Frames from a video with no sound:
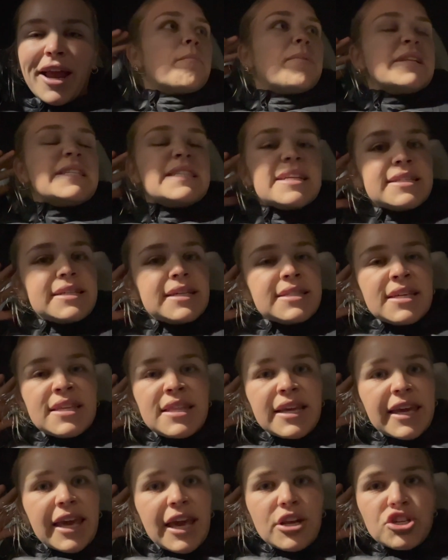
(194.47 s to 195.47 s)
But since it's in
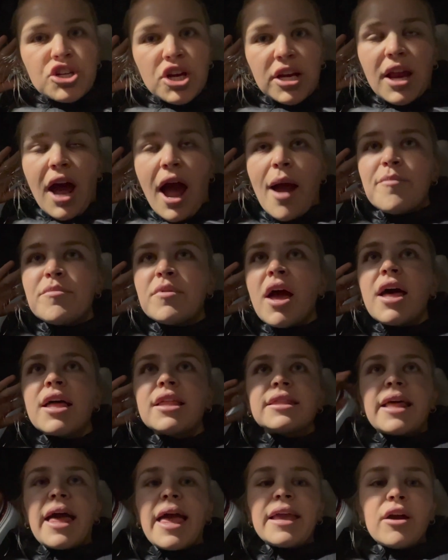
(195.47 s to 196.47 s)
the kitchen, I'm not
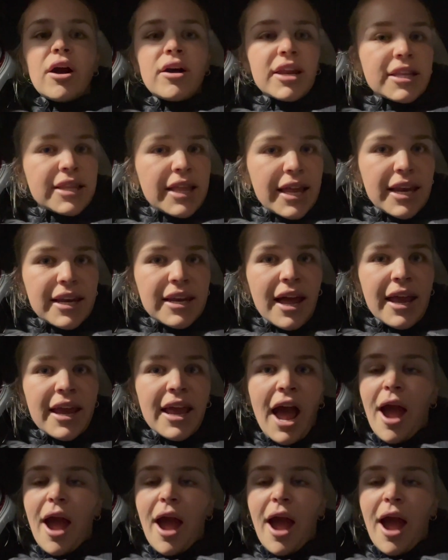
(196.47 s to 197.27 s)
laying on it late at night.